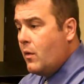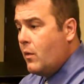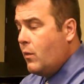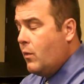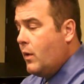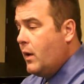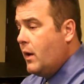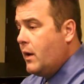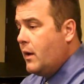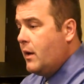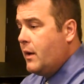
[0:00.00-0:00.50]

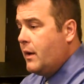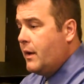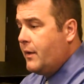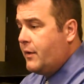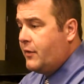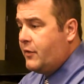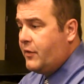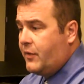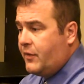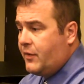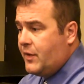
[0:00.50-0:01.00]
Well, I
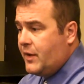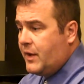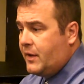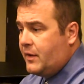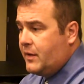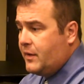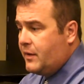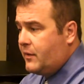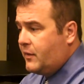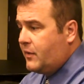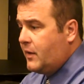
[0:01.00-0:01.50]
just think
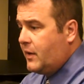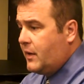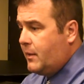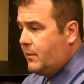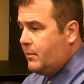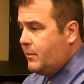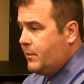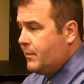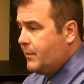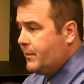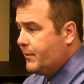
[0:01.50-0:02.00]
that
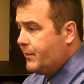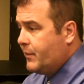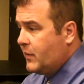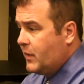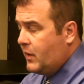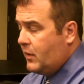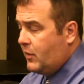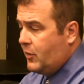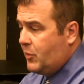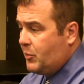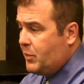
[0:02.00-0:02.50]

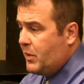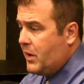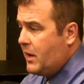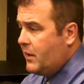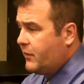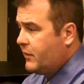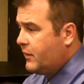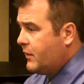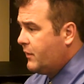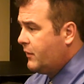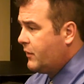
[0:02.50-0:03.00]
you know, the
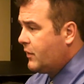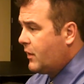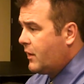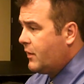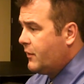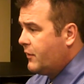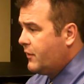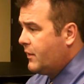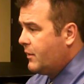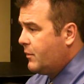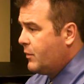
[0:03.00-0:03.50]
positives
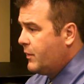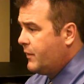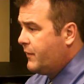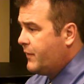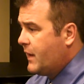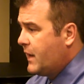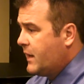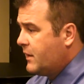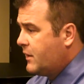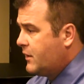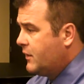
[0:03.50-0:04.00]
is that we've
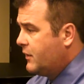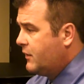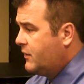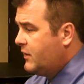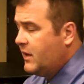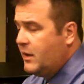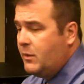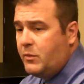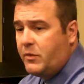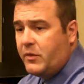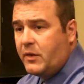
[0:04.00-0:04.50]
had good
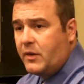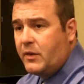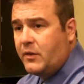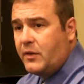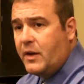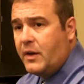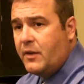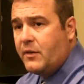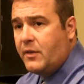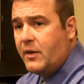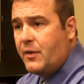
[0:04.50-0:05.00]
team
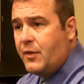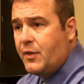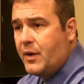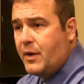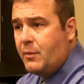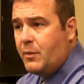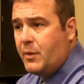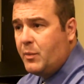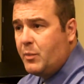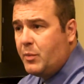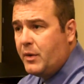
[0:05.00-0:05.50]
success. I
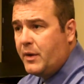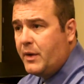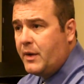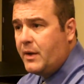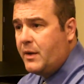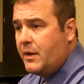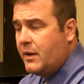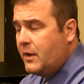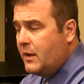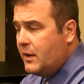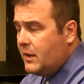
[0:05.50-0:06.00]
thought we played,
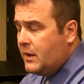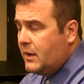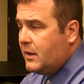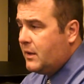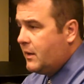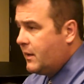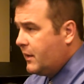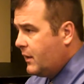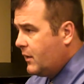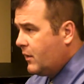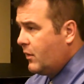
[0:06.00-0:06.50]

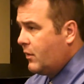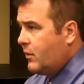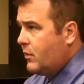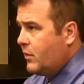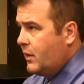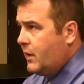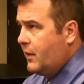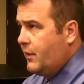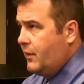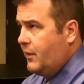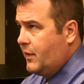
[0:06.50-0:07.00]
you know,
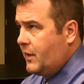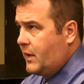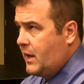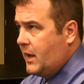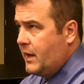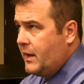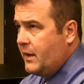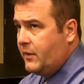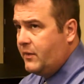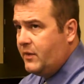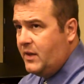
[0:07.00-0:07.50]
the
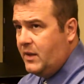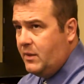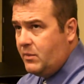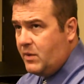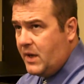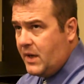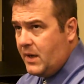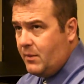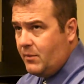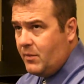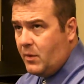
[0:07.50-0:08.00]
kind of team
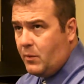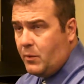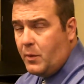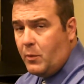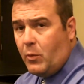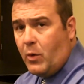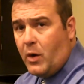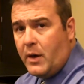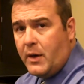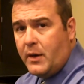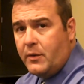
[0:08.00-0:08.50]
game that we
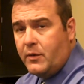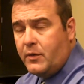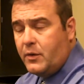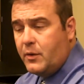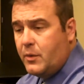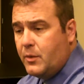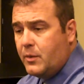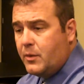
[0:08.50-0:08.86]
wanted to.